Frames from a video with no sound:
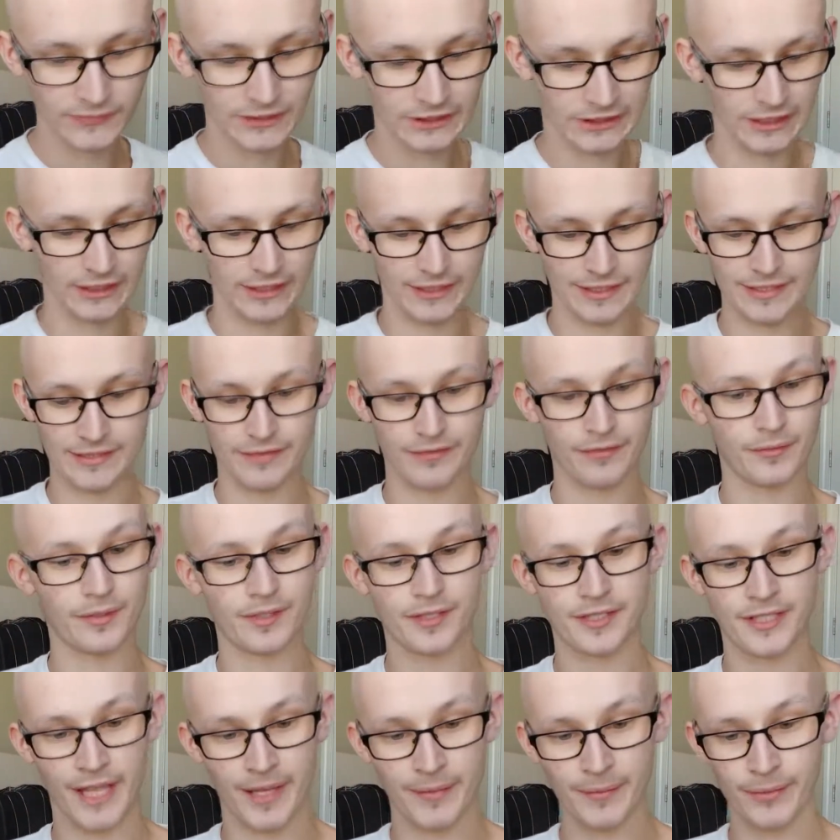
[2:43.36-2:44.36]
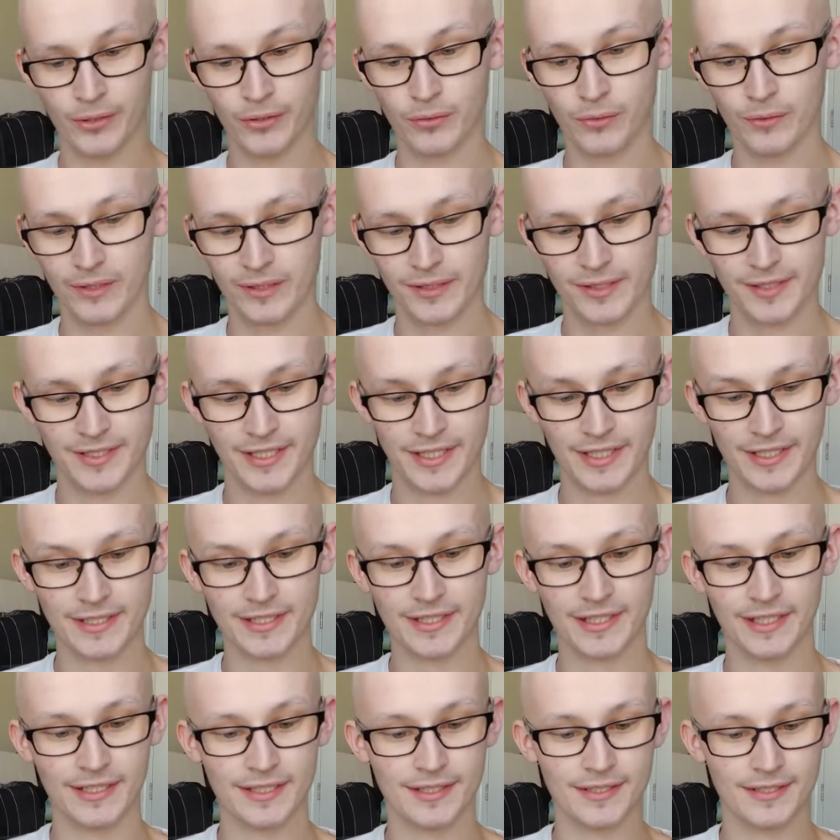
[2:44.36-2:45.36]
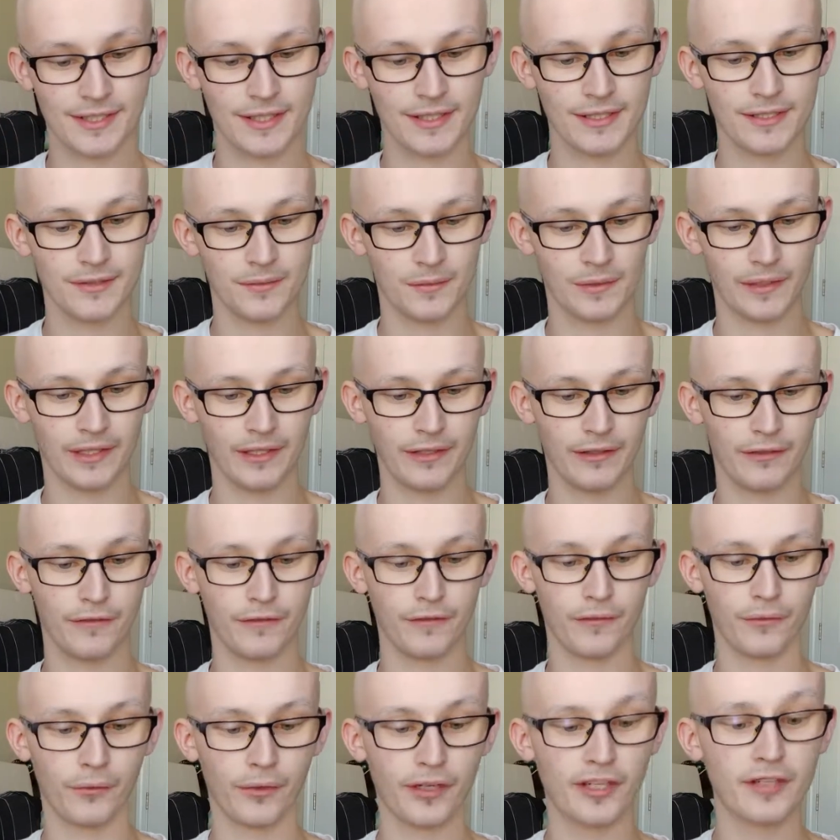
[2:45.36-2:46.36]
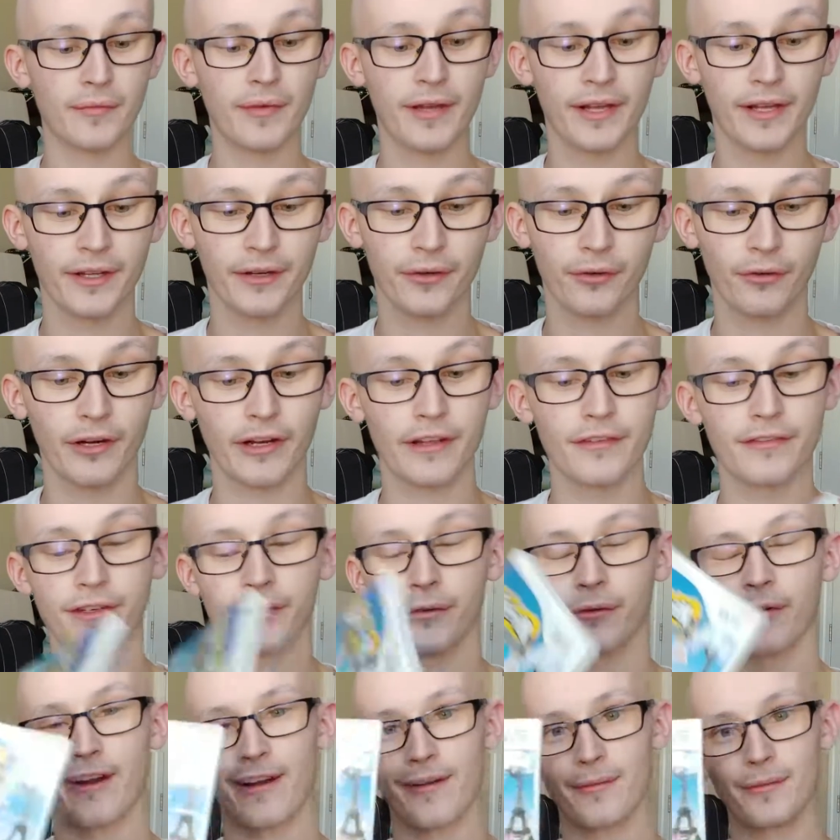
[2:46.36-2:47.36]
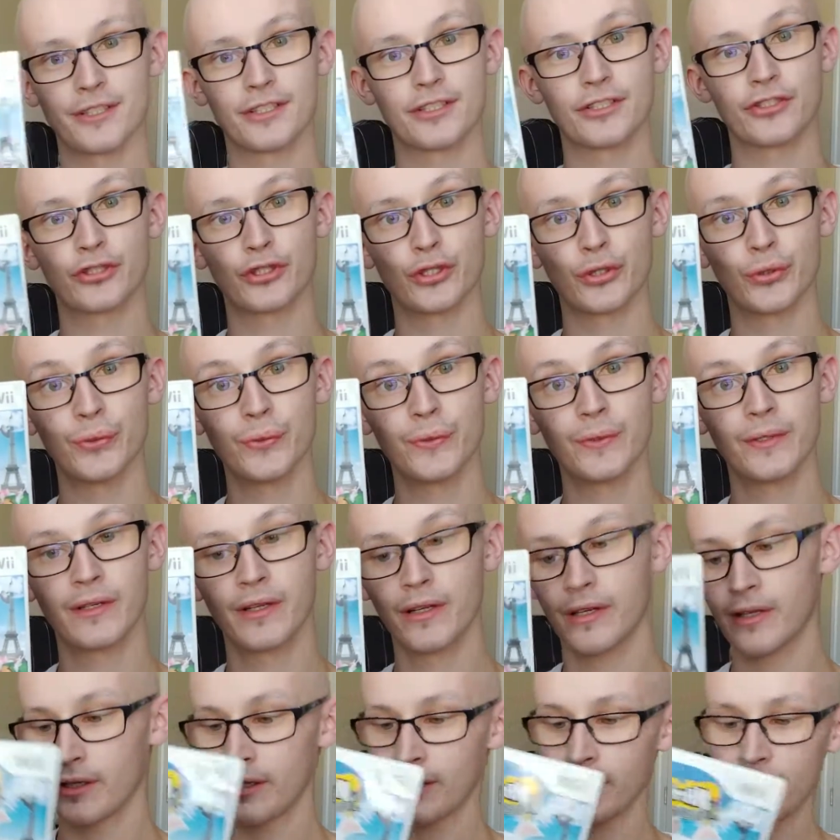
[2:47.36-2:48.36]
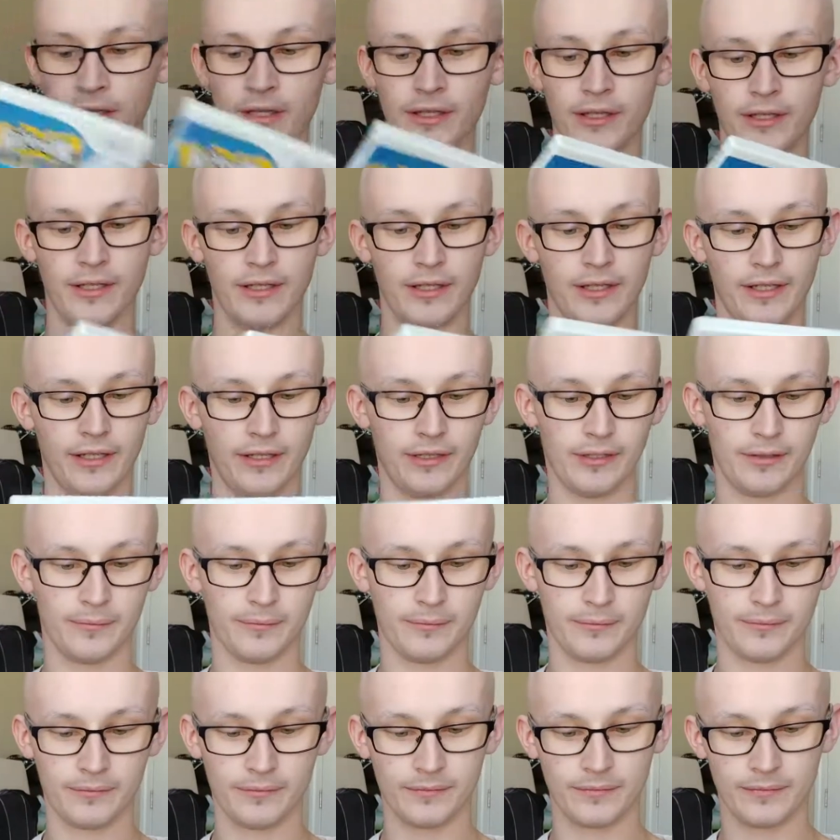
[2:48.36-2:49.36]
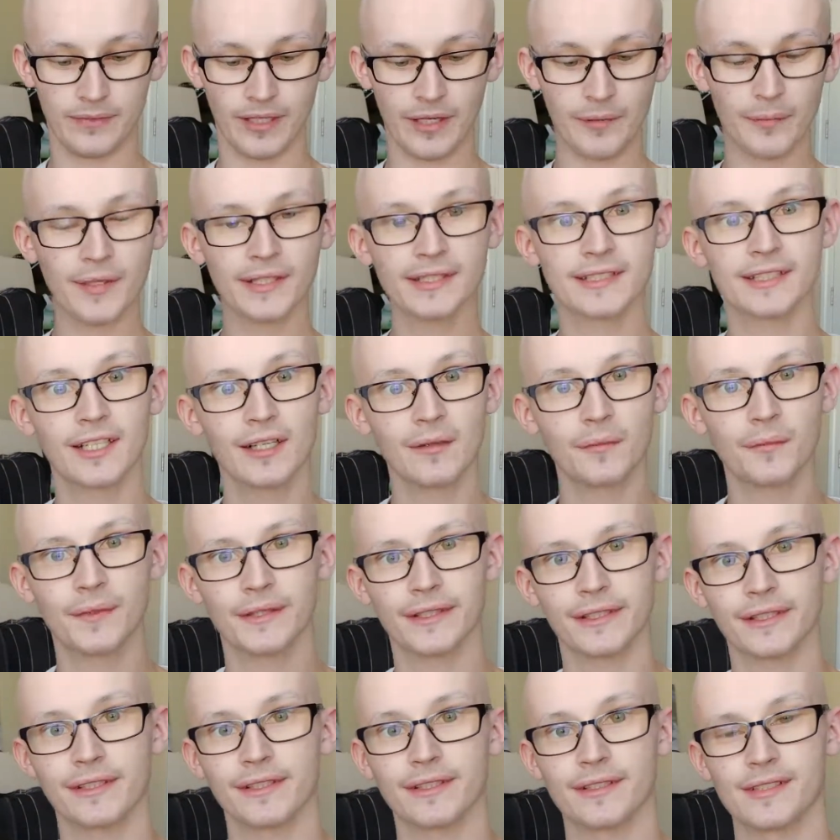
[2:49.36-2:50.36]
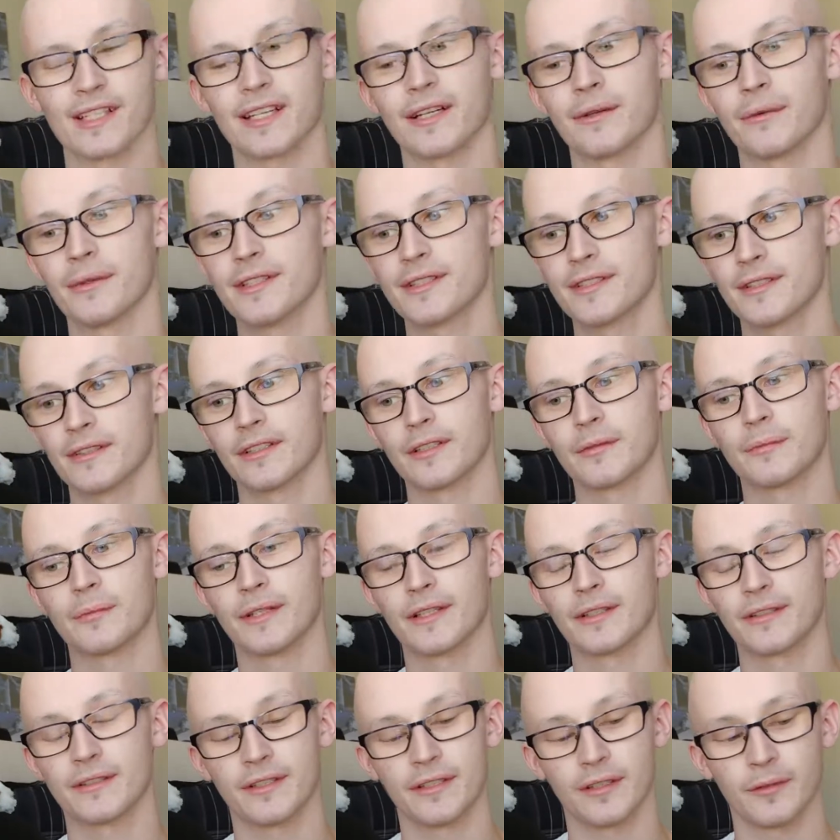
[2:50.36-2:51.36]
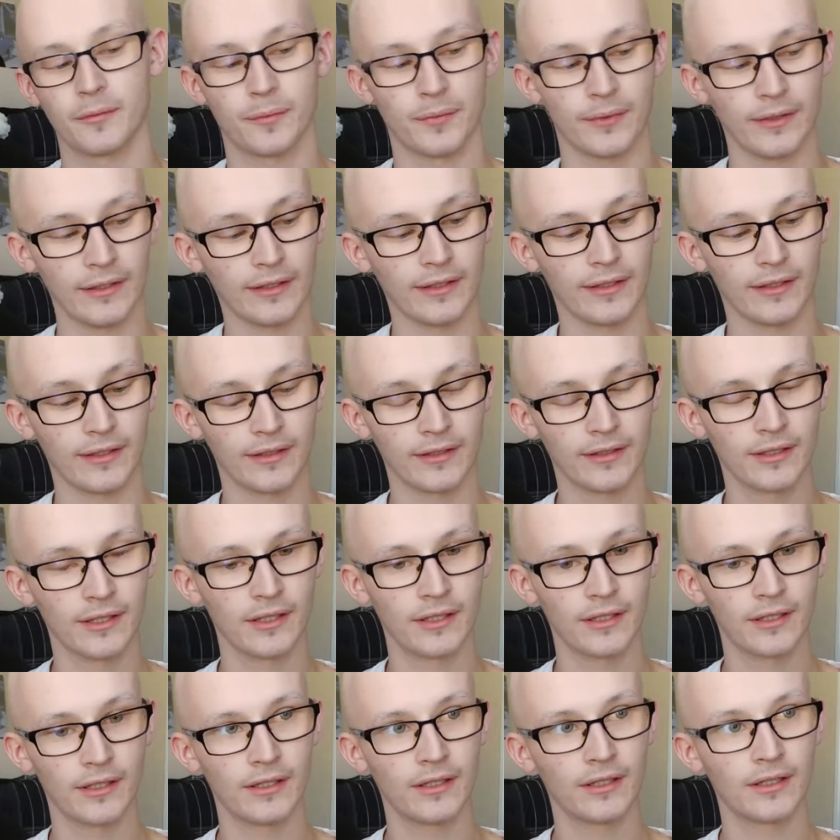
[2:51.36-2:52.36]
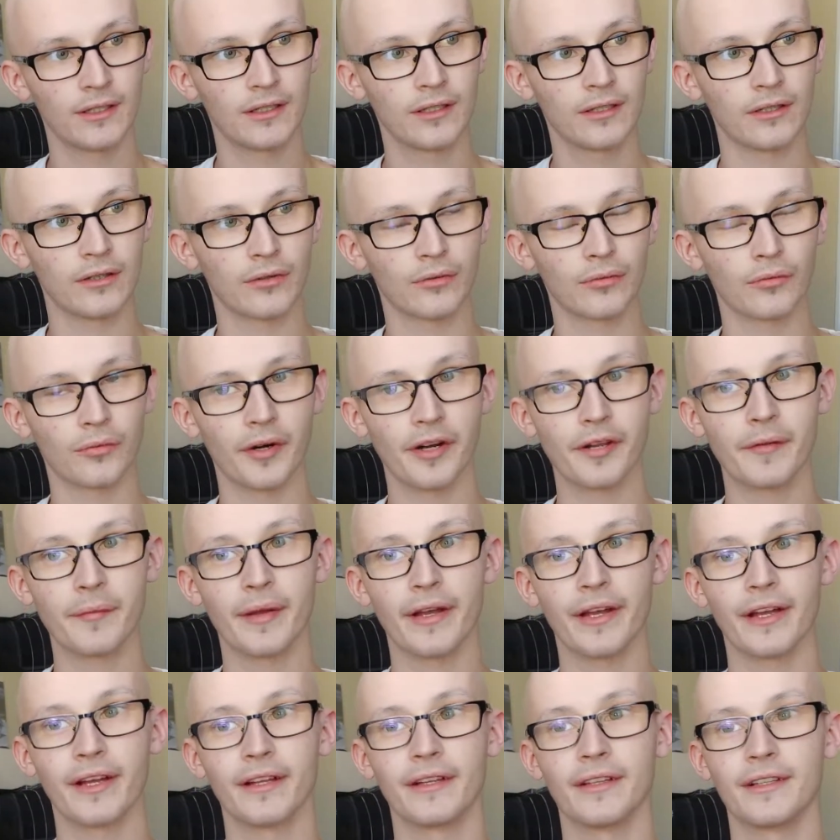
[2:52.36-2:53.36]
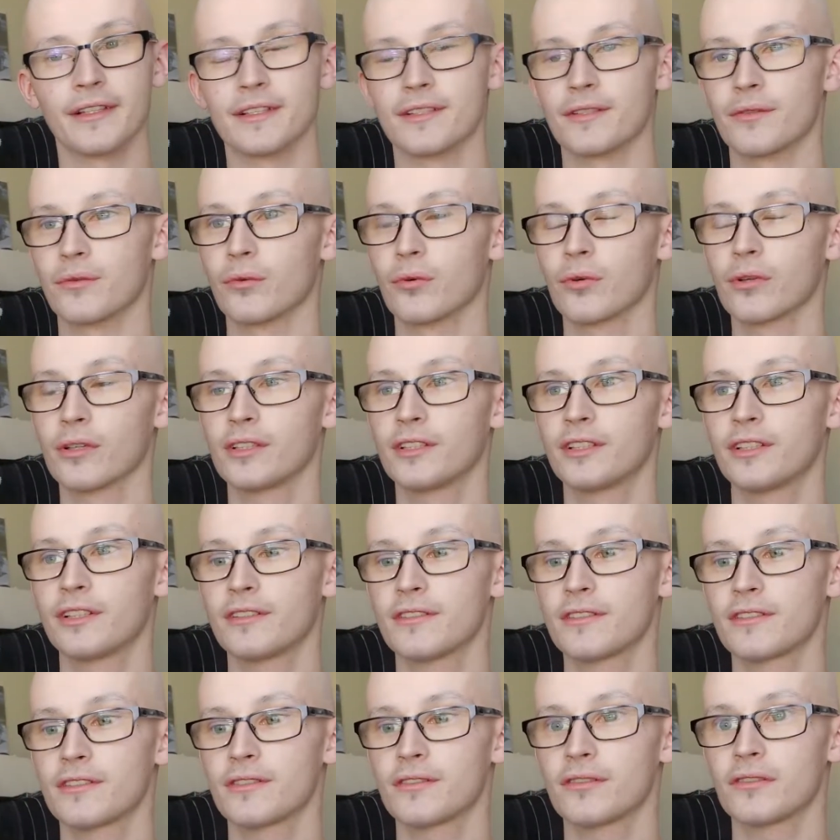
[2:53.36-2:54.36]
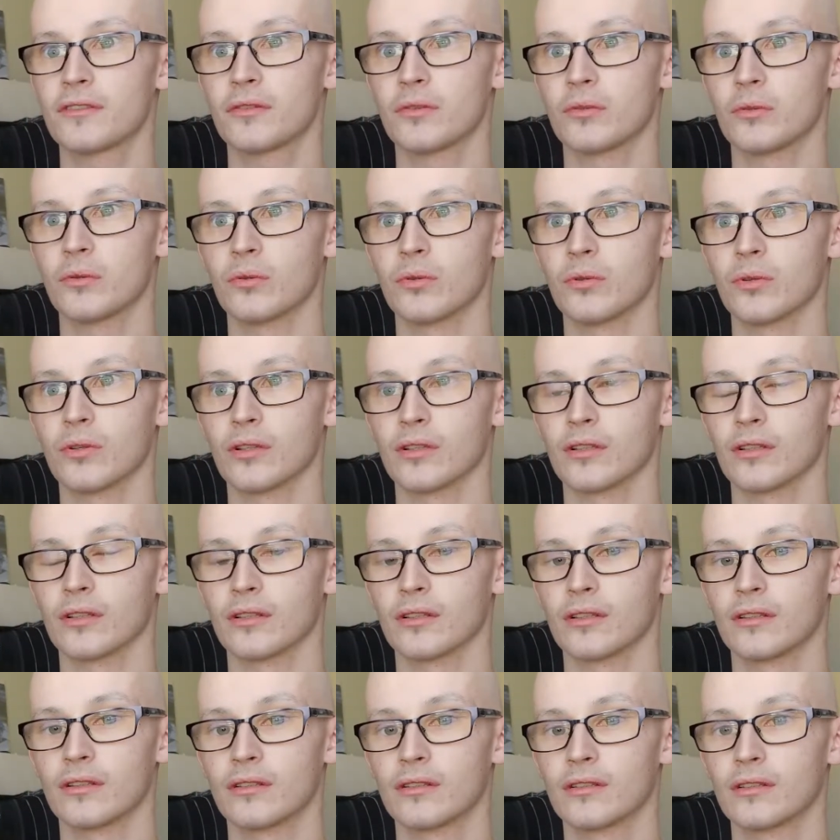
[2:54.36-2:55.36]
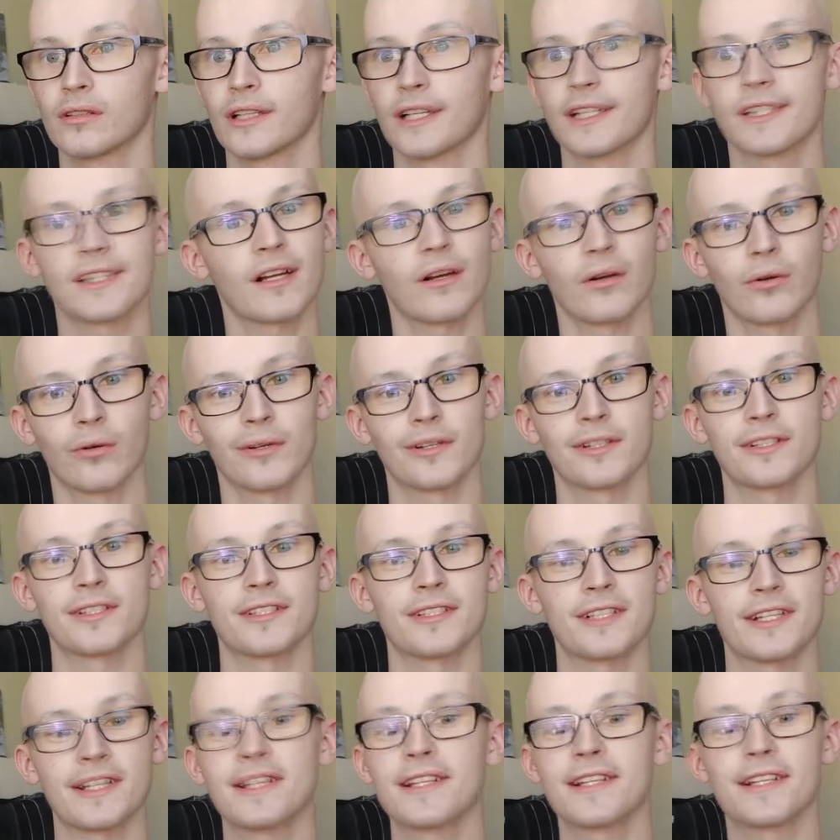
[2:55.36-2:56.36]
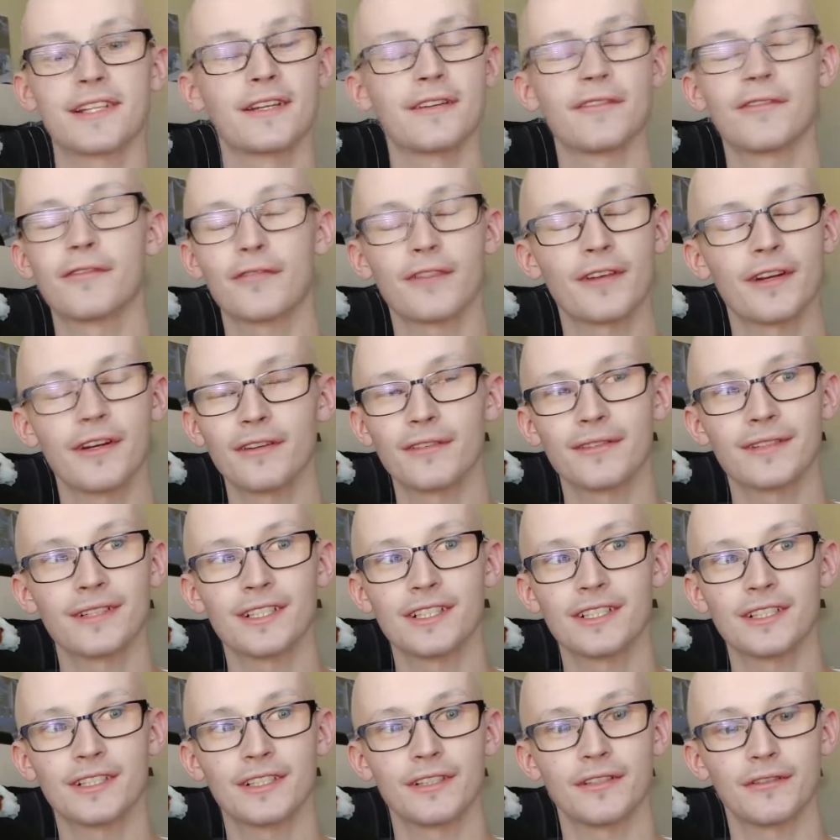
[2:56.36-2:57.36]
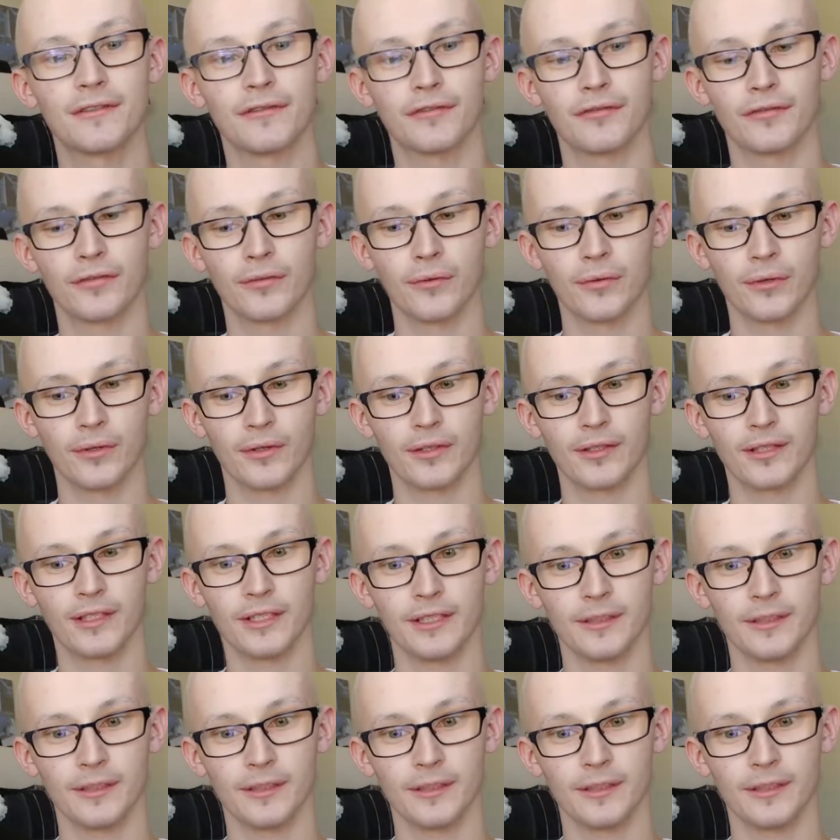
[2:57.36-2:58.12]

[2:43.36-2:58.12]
So from the same Goodwill, 69 cents, we have Rayman, Raving, Ravids 2. I picked it up because I recently picked up Rayman, is it Origins? Or it's not Origins, it's the definitive edition for